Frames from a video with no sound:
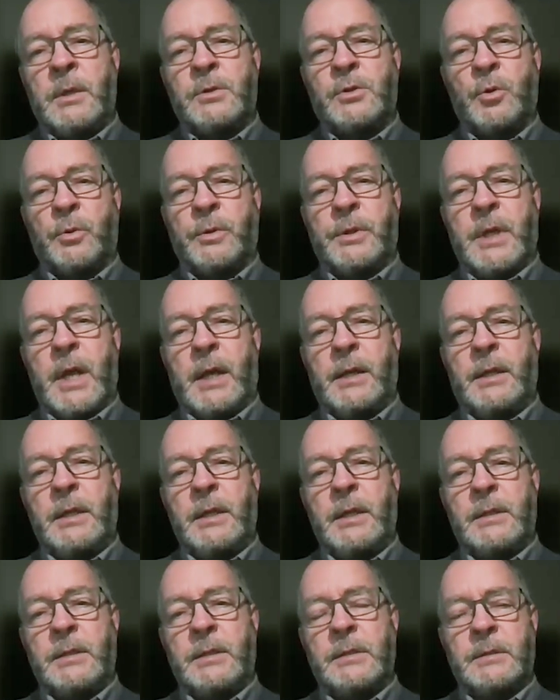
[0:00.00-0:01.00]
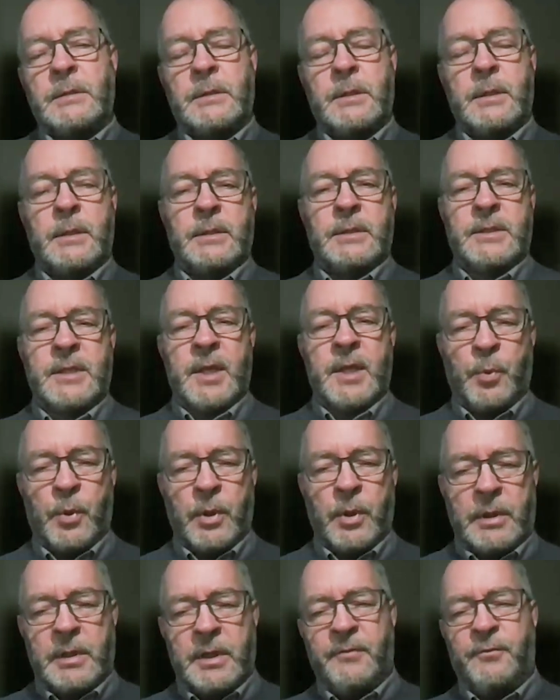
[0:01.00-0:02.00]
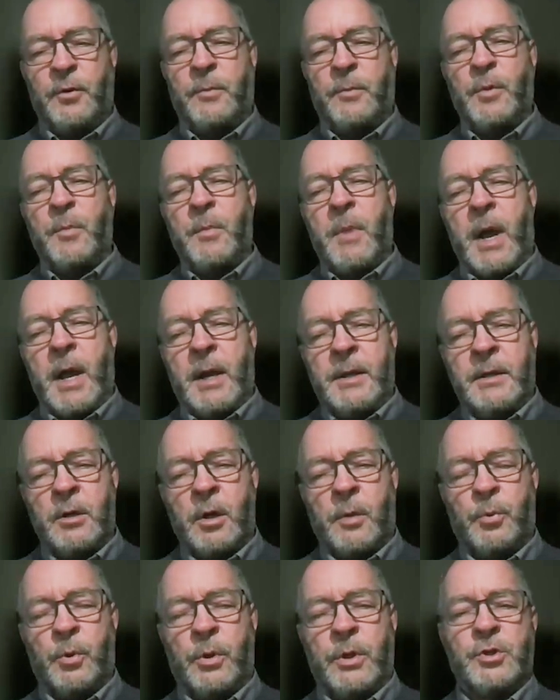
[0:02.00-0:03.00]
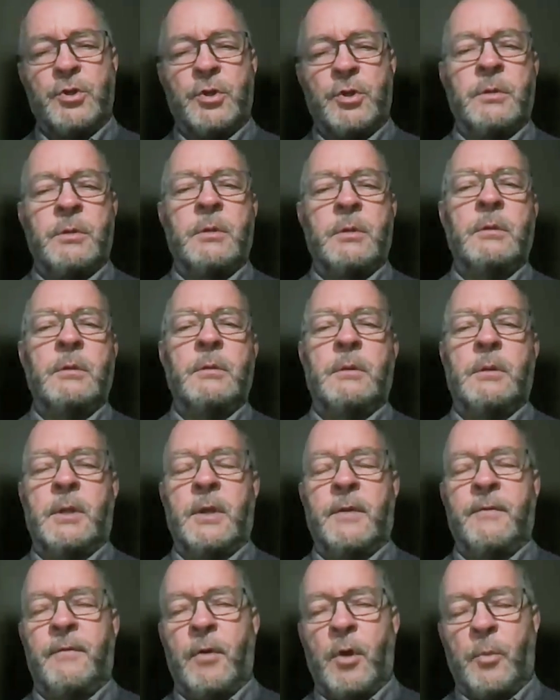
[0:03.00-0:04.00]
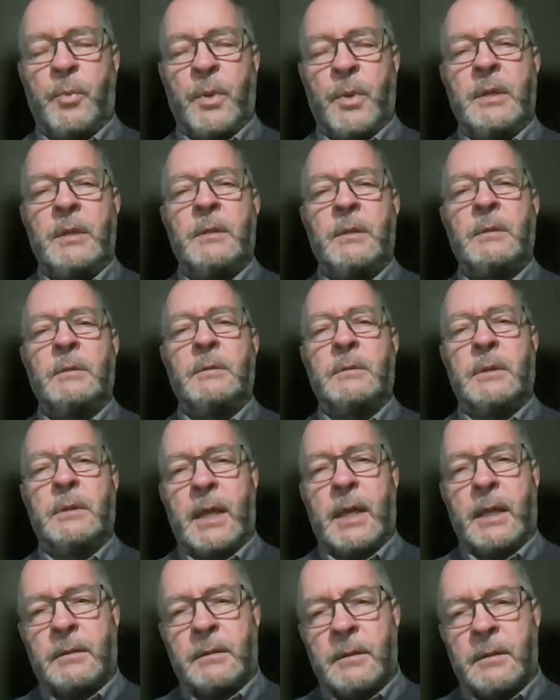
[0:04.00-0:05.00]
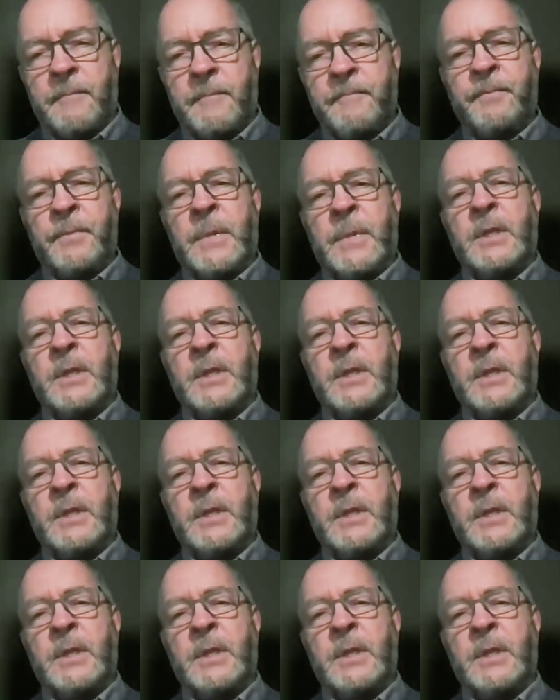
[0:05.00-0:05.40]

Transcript: So the idea is, separately from the mining operation, developing that